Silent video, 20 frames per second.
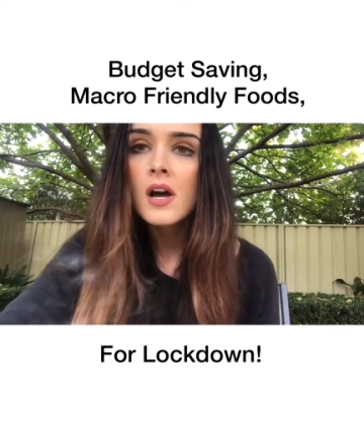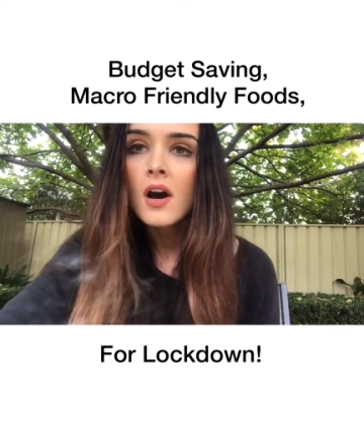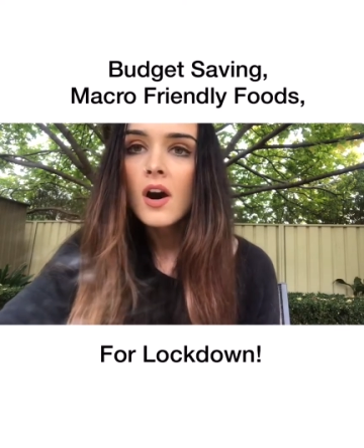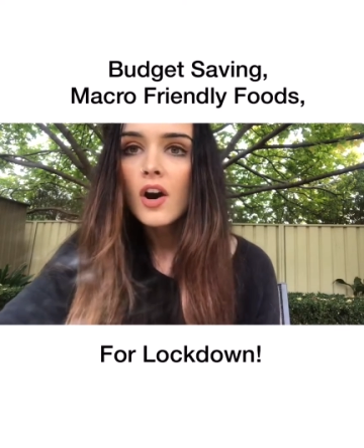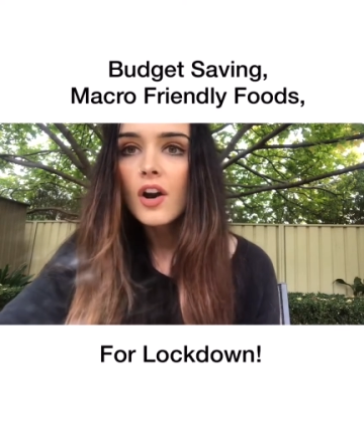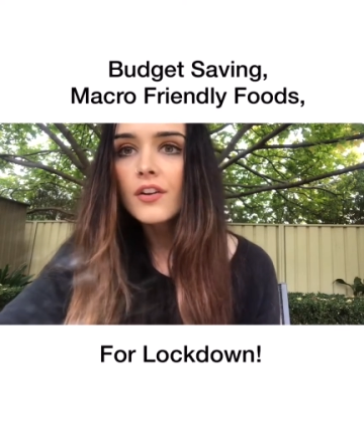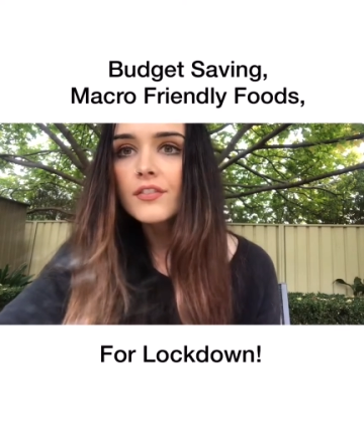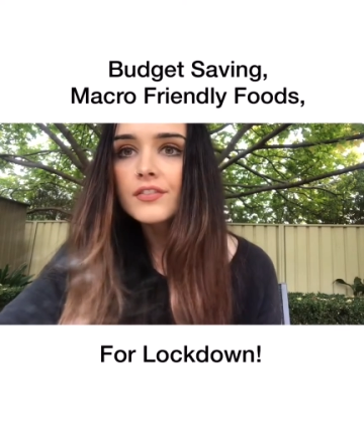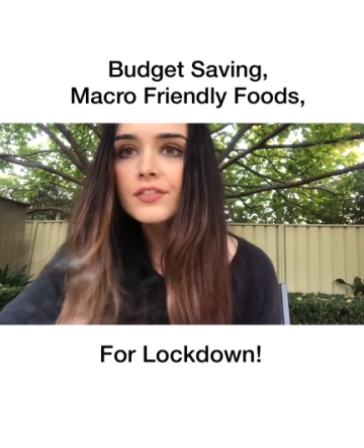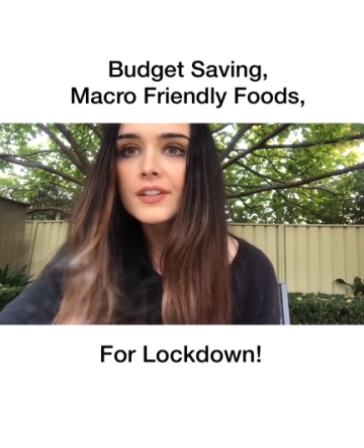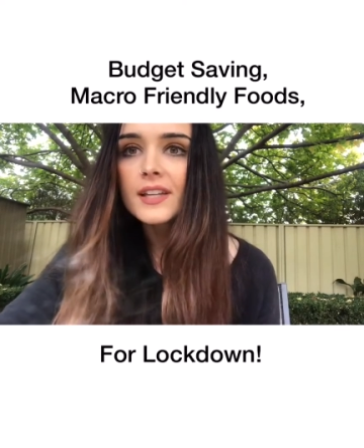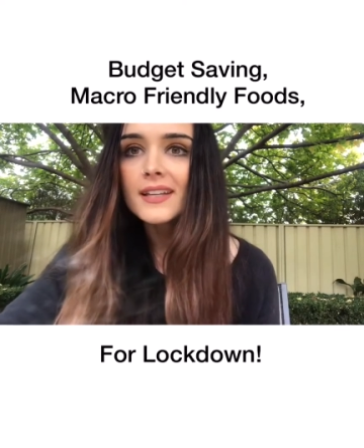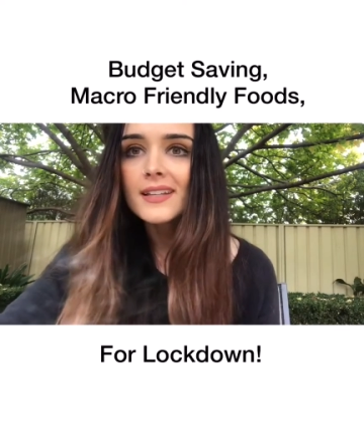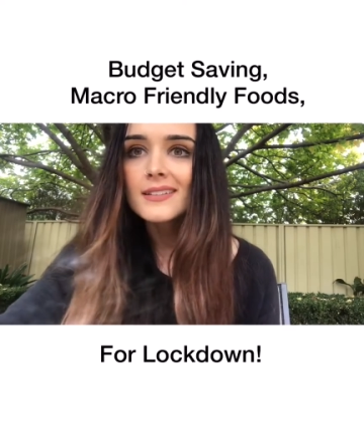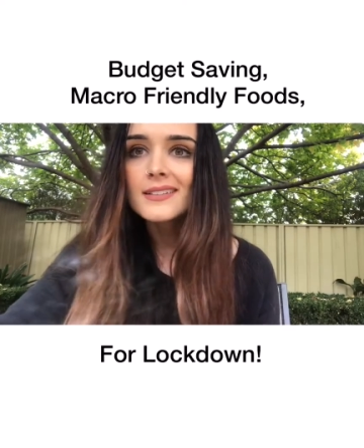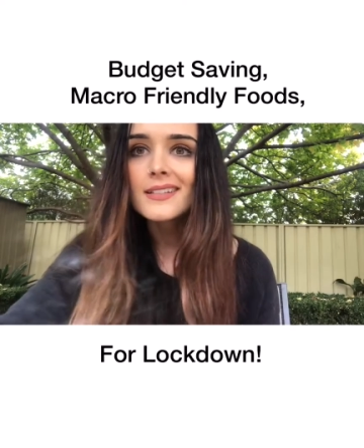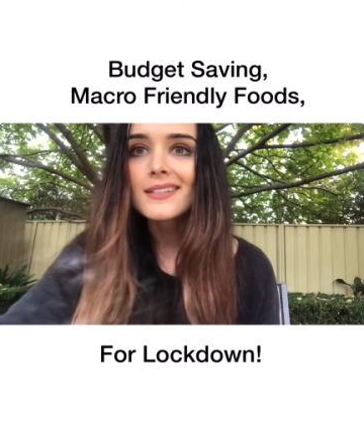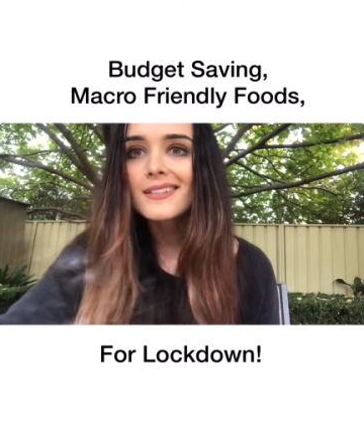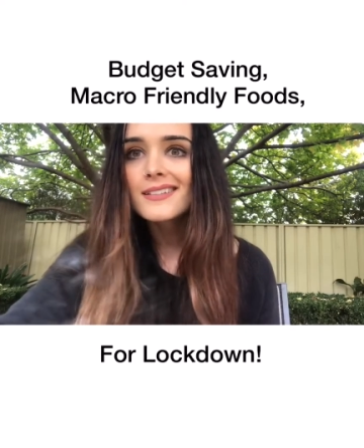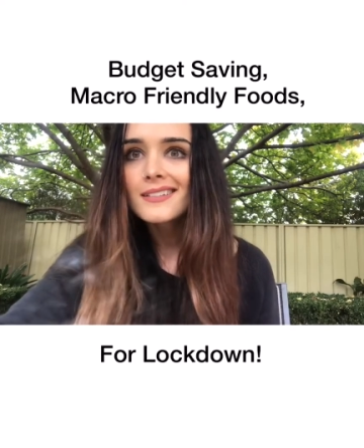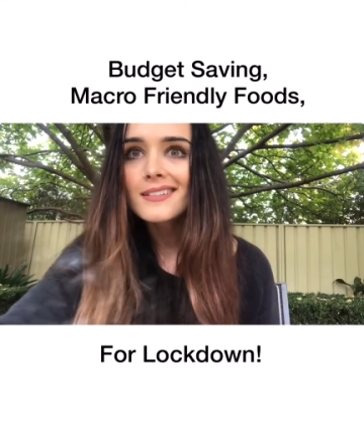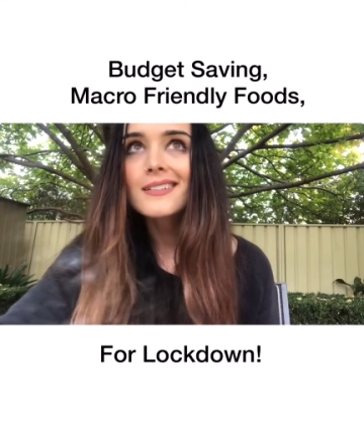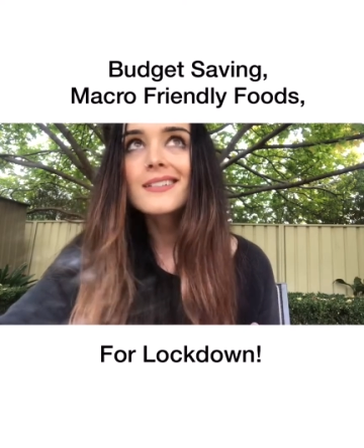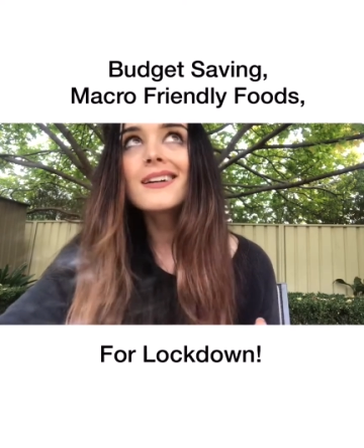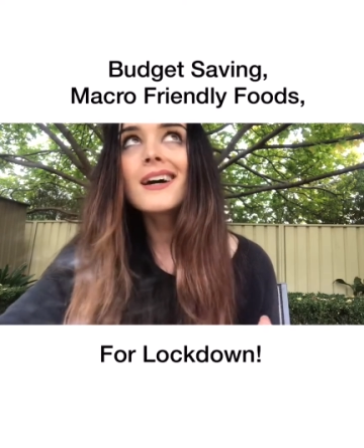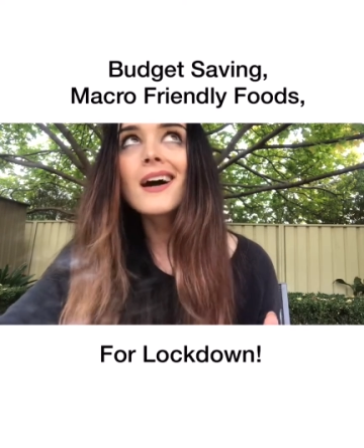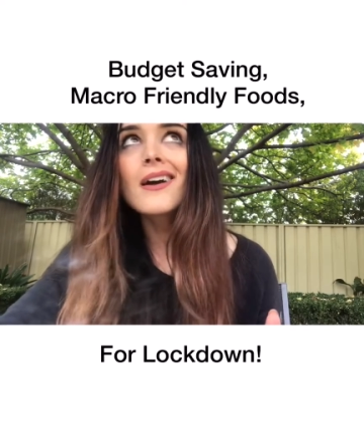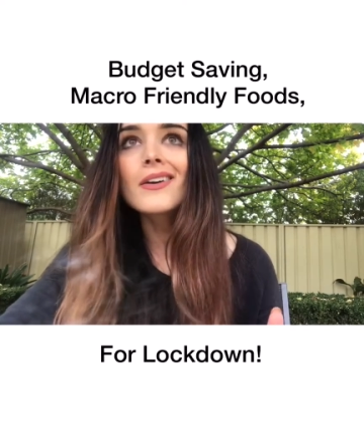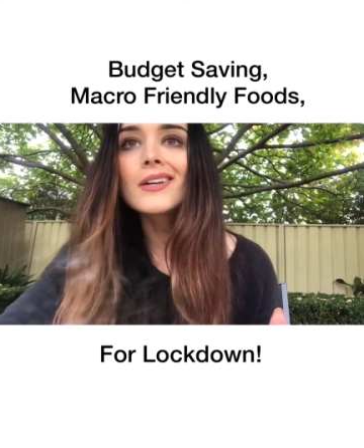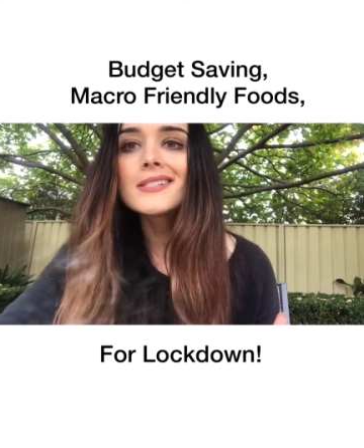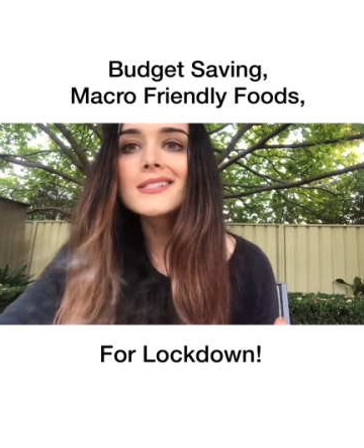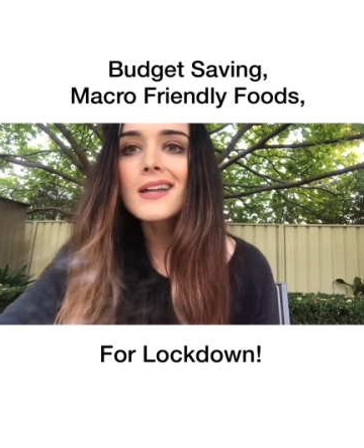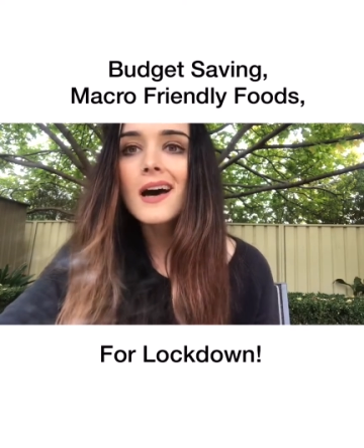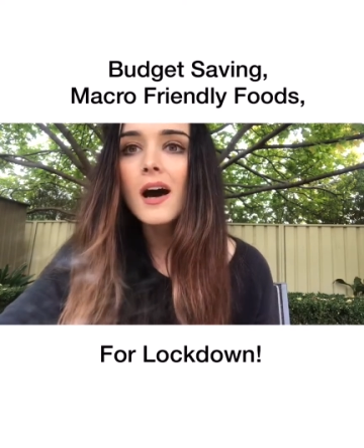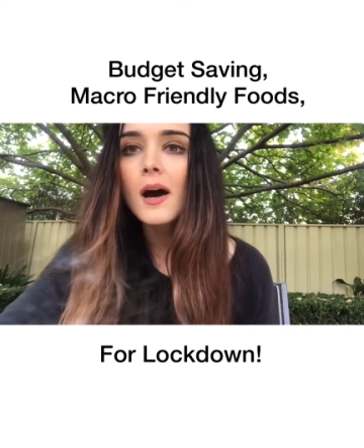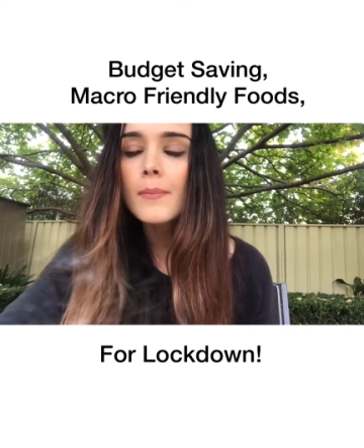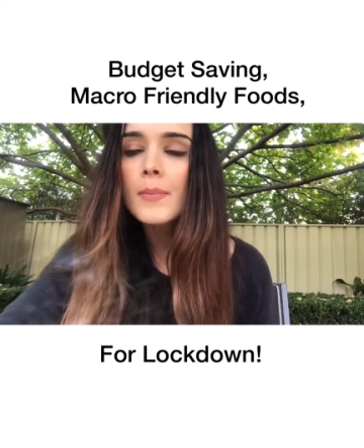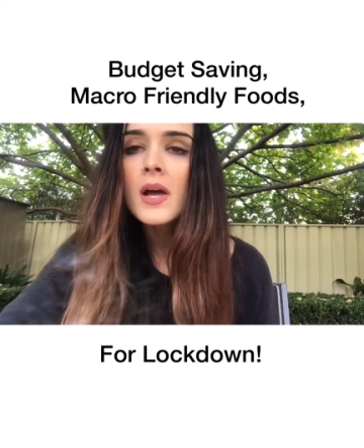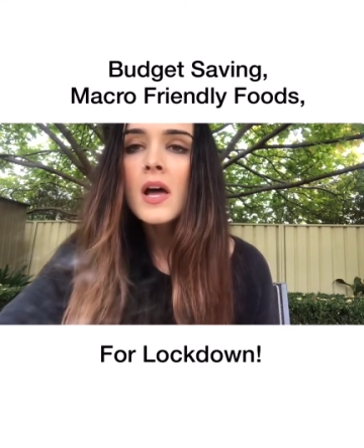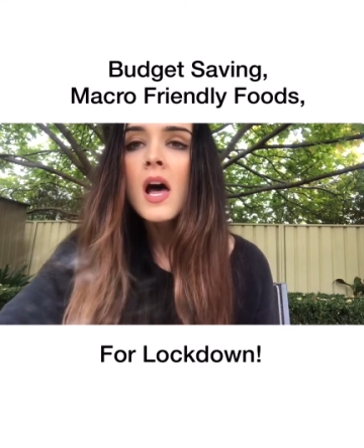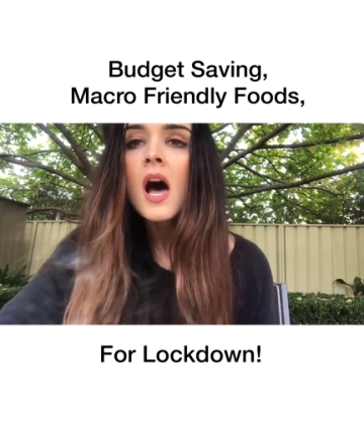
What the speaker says: Hopefully it hurries up.